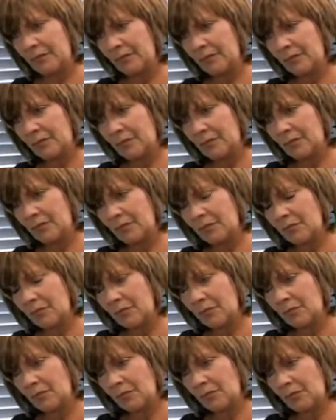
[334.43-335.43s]

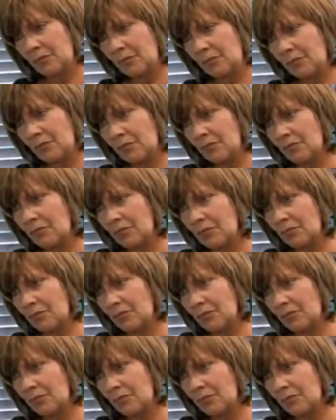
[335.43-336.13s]
Nothing is said.